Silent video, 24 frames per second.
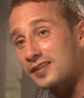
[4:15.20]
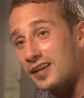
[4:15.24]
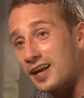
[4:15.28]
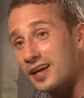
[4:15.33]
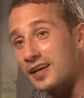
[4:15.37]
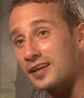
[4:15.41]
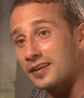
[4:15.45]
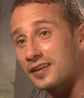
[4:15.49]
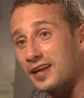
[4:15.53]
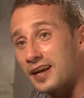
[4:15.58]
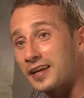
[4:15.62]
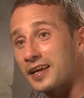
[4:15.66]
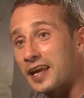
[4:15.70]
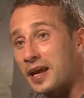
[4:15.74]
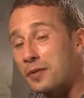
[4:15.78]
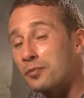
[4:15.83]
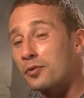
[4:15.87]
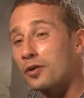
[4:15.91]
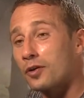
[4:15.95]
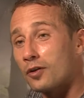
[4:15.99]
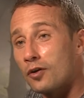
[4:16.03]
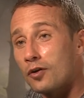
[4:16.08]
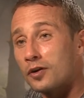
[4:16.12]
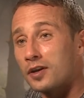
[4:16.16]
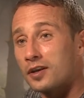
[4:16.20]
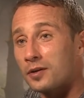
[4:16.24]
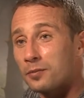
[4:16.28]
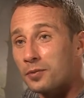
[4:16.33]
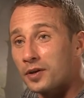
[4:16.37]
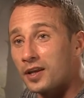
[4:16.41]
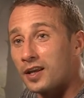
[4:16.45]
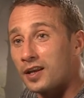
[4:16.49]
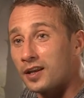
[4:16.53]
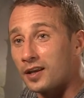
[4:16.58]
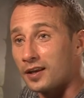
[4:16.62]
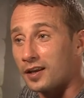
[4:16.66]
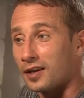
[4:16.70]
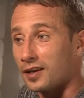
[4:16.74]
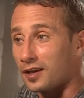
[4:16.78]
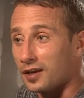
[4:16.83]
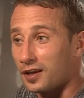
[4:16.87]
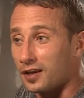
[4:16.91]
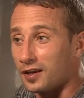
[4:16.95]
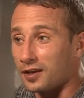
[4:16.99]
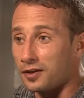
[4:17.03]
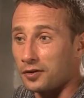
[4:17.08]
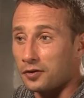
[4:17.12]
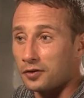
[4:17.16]
like like Gabriel Oak in the beginning.
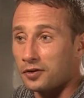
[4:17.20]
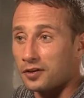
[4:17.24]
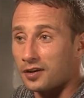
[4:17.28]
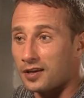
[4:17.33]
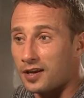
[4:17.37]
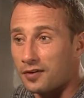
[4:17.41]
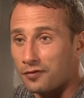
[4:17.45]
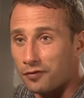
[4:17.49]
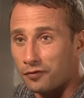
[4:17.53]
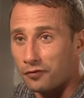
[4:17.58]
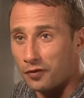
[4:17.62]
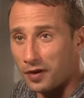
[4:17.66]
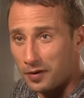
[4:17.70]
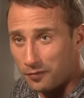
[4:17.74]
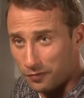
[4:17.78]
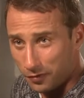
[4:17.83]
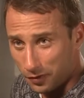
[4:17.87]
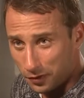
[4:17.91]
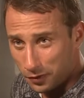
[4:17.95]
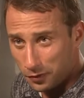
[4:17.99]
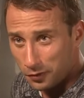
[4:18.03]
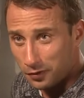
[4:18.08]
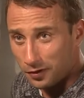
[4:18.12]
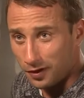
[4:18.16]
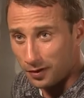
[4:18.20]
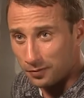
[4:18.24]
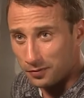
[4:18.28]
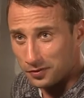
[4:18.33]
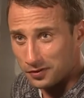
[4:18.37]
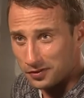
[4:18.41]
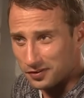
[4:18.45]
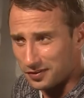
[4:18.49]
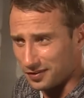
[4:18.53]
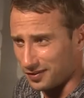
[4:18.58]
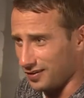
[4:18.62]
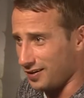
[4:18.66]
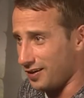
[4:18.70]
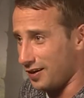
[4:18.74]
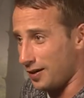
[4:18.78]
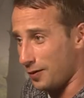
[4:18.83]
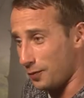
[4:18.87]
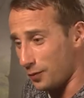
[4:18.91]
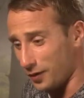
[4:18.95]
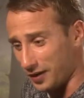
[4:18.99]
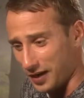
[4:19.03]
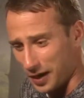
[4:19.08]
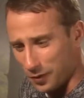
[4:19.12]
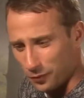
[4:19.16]
Uh, you could have a frame for cucumbers. Yeah.
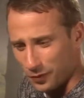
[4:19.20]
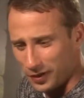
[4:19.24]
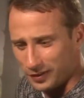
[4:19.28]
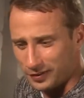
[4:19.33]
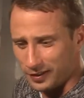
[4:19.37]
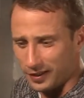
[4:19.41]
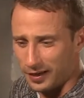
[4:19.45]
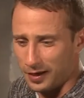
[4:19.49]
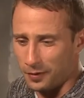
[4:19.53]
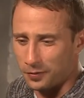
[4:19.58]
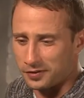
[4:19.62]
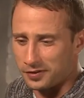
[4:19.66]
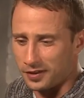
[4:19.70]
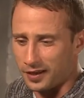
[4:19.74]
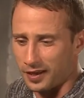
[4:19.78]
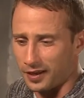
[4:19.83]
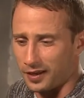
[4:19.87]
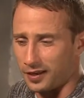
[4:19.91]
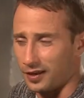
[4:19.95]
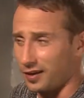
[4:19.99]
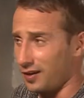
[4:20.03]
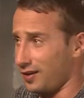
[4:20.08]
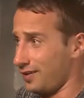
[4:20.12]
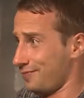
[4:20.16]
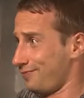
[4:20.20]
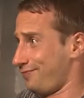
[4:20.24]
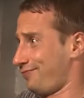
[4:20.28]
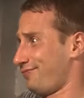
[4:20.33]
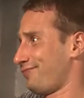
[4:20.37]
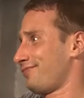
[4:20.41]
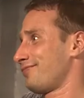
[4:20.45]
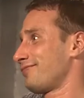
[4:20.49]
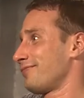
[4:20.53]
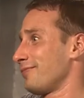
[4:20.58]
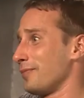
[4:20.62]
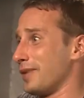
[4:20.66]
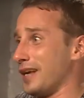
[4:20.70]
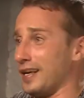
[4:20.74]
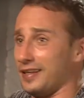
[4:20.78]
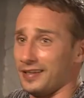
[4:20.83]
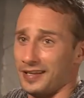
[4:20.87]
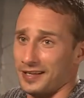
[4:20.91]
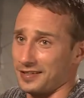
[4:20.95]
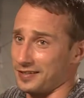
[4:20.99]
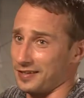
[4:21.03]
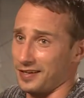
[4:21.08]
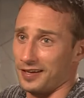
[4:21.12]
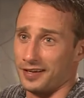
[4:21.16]
When I read that, I was like, Man,
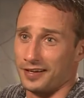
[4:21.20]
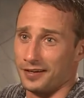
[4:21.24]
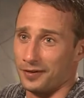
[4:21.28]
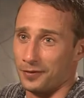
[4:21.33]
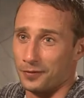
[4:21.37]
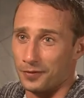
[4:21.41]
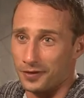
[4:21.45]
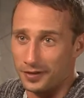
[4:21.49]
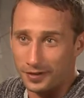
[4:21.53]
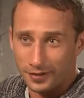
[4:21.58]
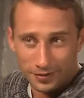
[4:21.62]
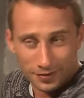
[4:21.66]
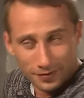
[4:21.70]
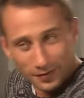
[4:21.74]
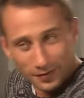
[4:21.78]
that's not going to work. No.